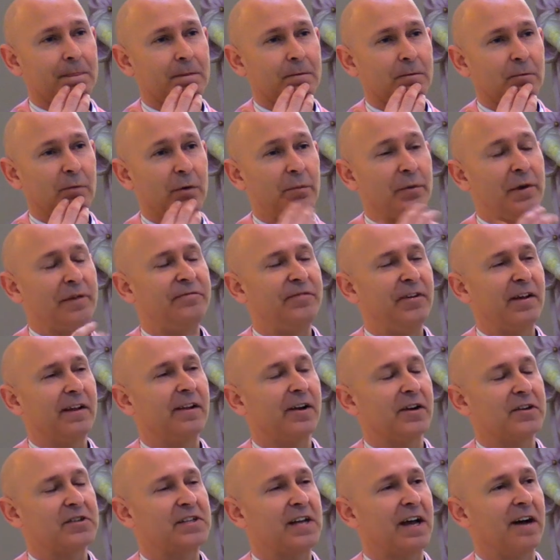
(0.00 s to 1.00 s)
when we feel
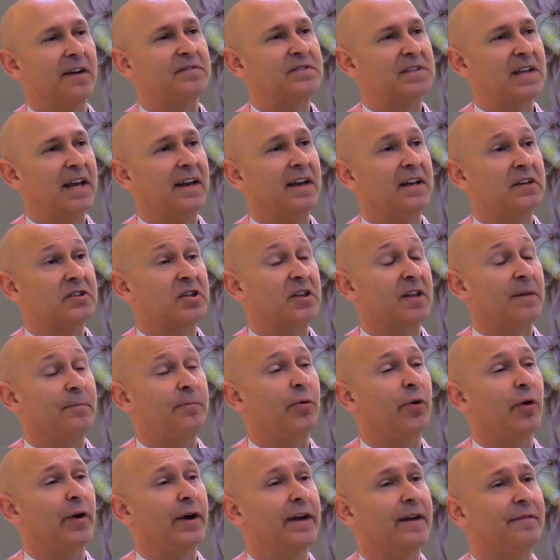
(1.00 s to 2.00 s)
ourselves getting to
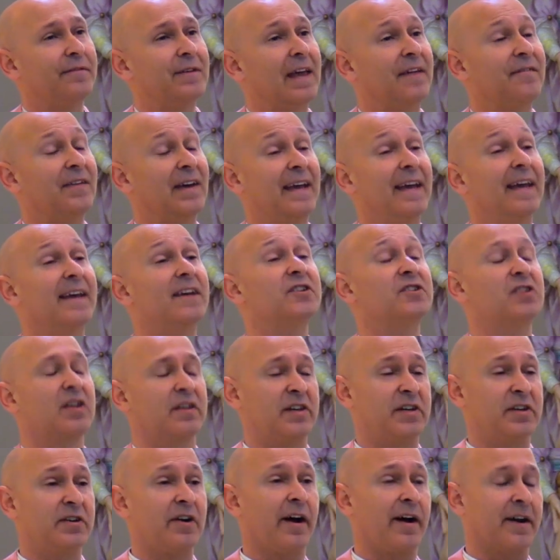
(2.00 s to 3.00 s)
the point of giving in to
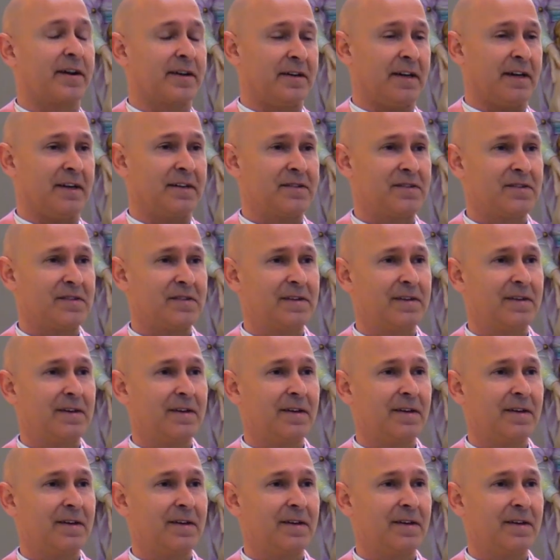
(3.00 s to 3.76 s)
the darkness,